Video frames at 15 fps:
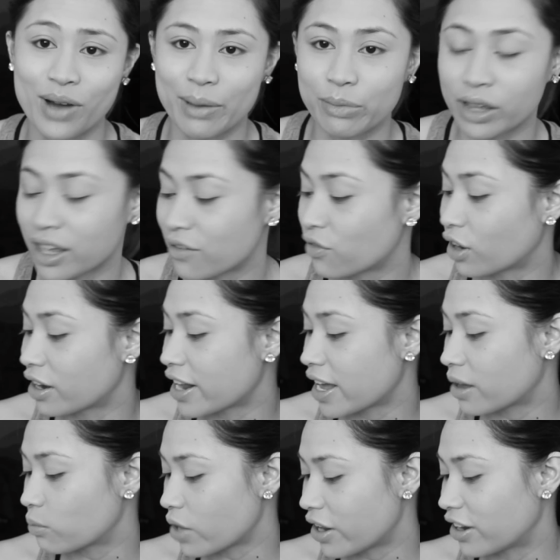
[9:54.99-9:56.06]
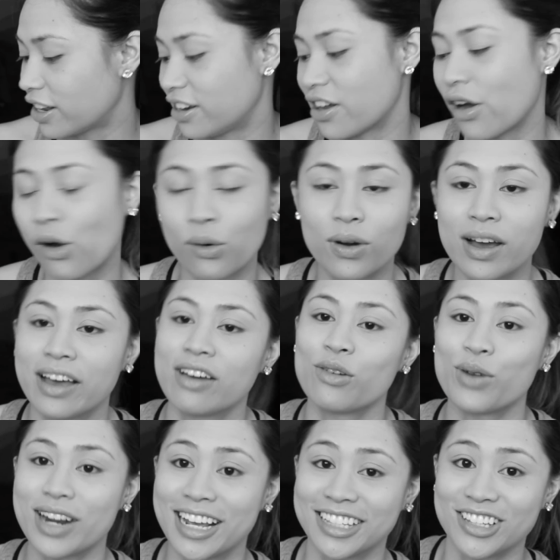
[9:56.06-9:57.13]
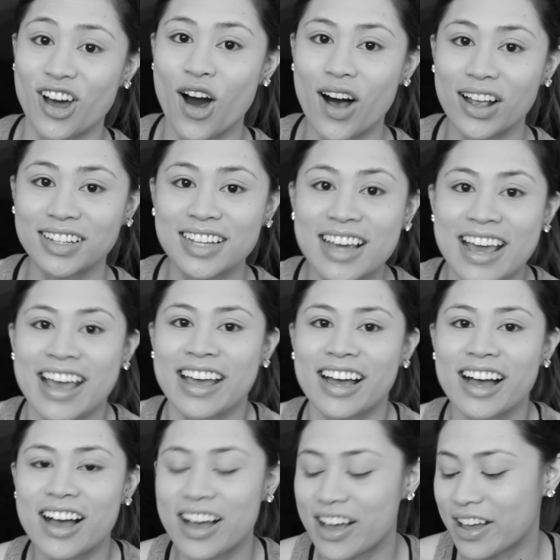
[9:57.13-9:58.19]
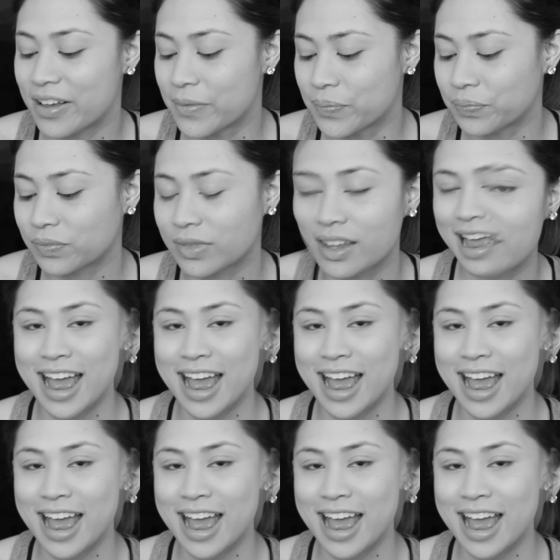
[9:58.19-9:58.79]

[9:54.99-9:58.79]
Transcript: Looking for a name, or you know what it's called.